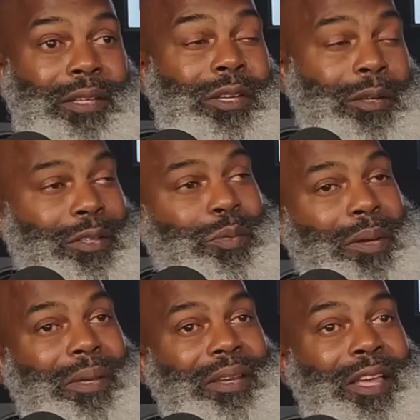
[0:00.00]
because this is what I'm
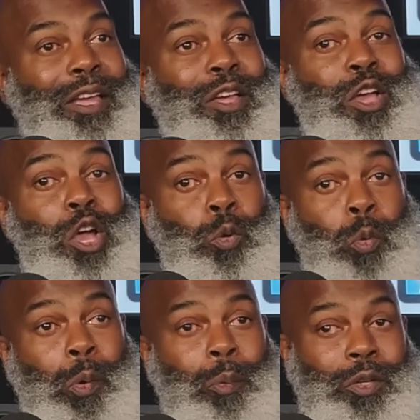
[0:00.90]
getting at,
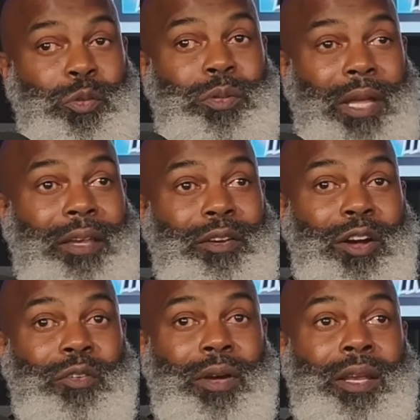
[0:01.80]
was you thinking
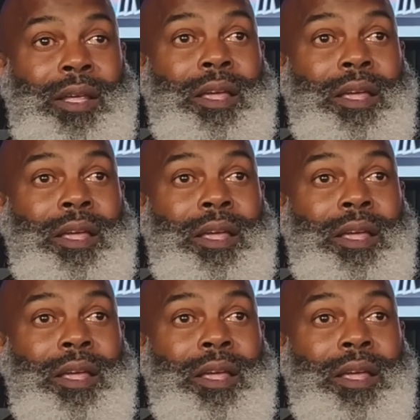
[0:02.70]
already,